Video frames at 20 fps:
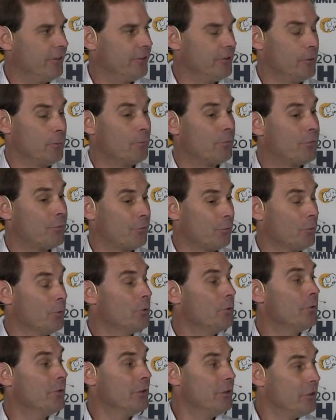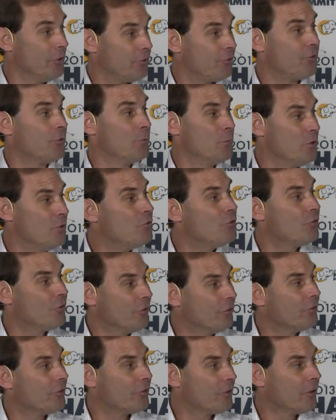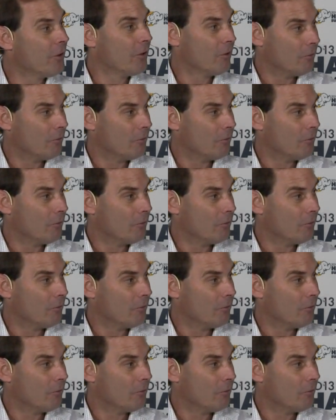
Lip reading: Hadoop through the distributions